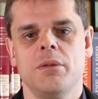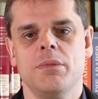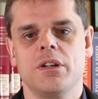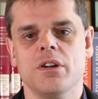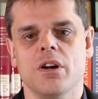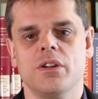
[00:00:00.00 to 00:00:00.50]

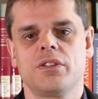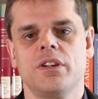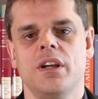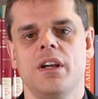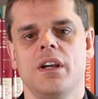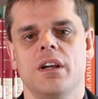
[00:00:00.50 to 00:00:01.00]
because
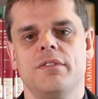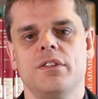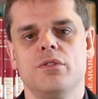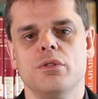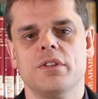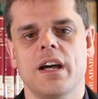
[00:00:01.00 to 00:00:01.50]
if the
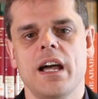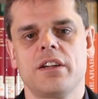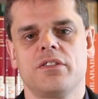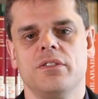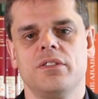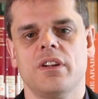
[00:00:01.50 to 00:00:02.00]
good
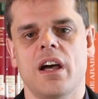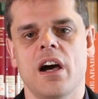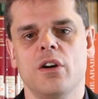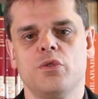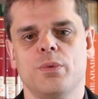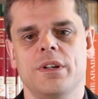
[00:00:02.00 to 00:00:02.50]
actions
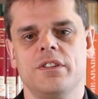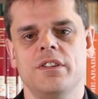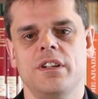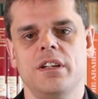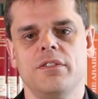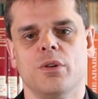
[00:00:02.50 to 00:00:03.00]
outweighed
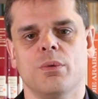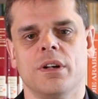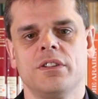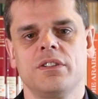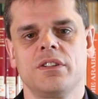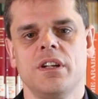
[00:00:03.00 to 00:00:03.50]
the evil
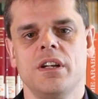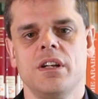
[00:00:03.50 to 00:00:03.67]
ones,